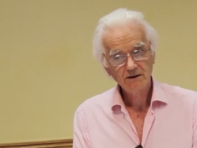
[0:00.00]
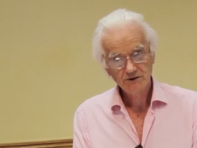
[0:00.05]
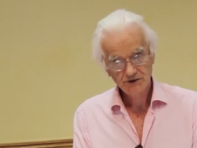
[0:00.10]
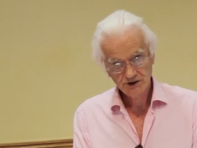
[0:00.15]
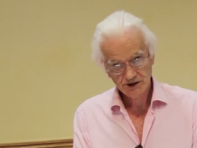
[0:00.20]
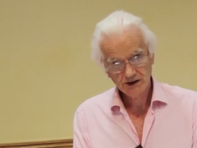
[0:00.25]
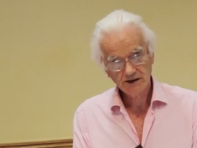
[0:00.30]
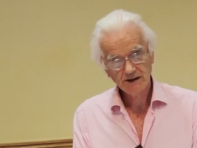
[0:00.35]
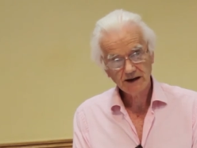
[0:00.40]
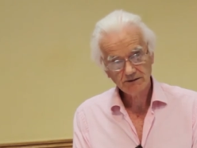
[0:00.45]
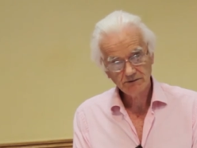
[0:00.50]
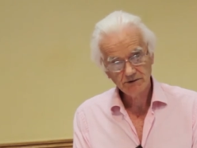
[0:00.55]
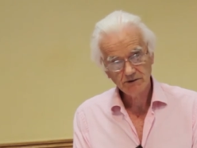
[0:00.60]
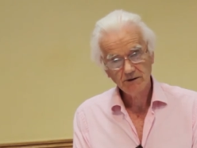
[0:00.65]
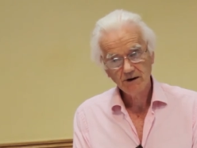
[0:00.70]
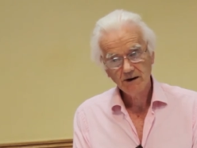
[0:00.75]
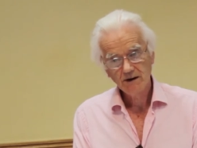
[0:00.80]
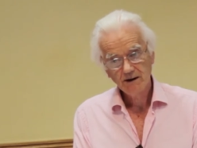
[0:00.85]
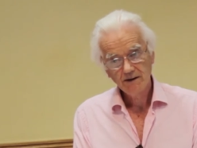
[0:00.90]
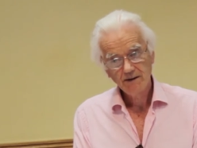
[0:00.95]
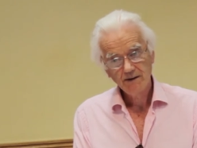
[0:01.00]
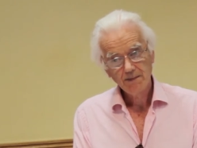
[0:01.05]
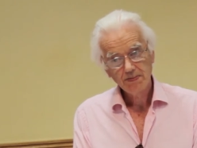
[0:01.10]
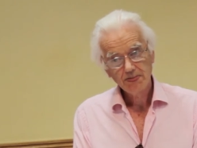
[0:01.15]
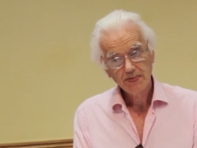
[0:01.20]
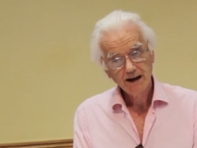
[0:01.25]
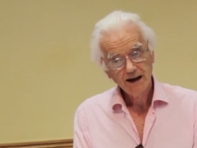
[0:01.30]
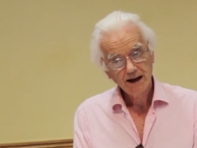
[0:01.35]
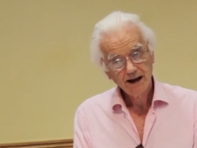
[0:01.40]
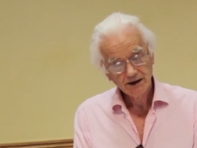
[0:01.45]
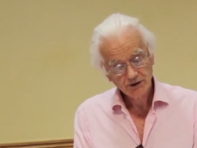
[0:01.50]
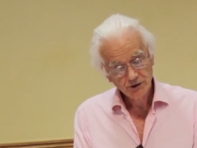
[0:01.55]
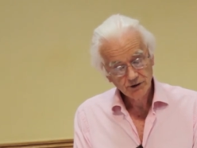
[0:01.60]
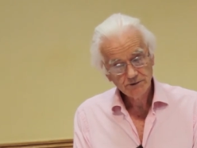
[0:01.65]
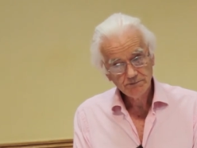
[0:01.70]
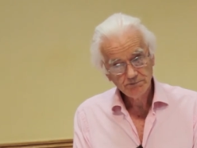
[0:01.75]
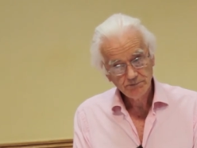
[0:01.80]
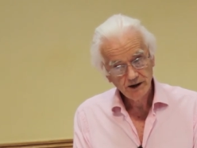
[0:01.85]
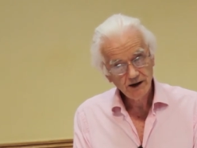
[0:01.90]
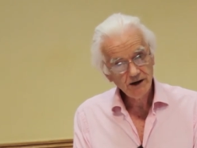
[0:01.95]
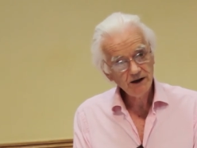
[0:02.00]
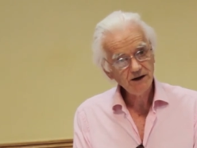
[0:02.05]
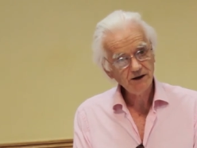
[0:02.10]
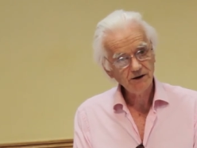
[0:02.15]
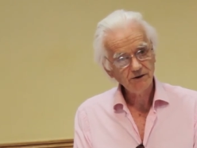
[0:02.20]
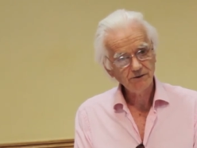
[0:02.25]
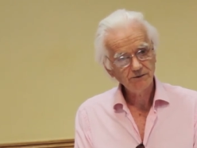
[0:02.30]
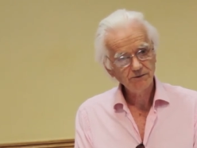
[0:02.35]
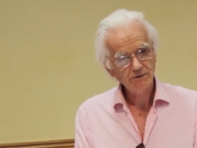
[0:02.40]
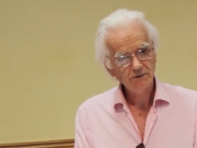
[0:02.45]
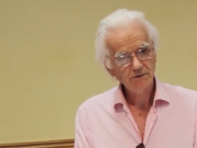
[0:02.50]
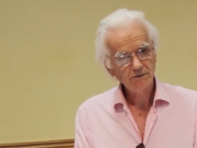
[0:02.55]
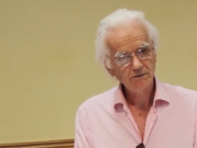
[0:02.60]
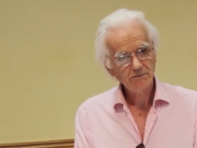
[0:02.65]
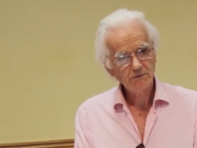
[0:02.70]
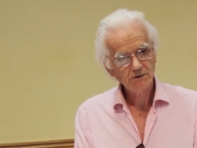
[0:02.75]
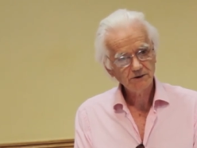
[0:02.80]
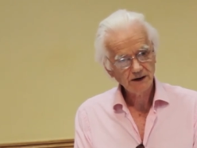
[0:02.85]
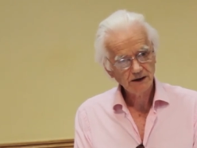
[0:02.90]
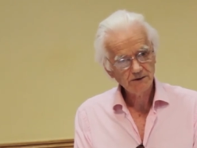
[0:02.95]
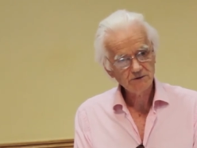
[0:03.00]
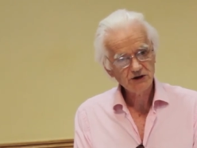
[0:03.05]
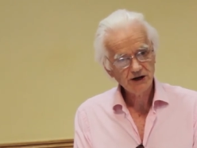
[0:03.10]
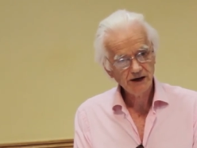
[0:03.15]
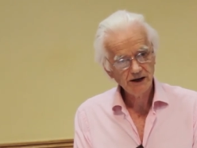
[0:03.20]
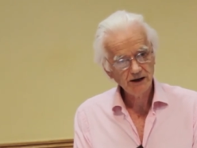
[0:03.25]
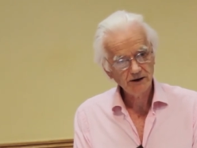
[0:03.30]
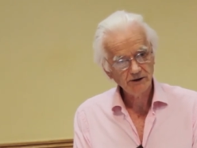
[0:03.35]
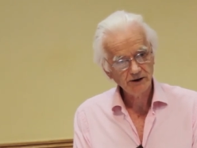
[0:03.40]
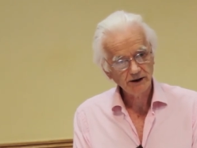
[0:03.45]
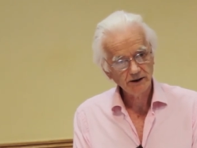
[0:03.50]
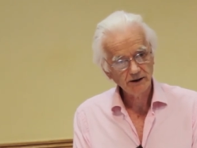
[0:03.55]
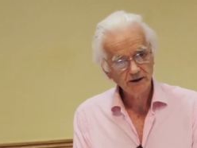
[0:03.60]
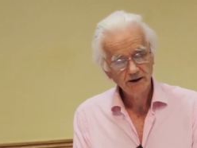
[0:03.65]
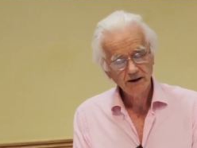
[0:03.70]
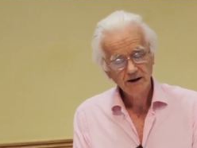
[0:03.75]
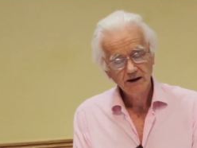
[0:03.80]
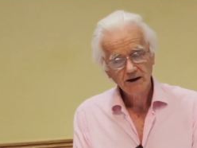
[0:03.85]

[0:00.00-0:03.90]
Sitting in that room. I couldn't believe what I was hearing.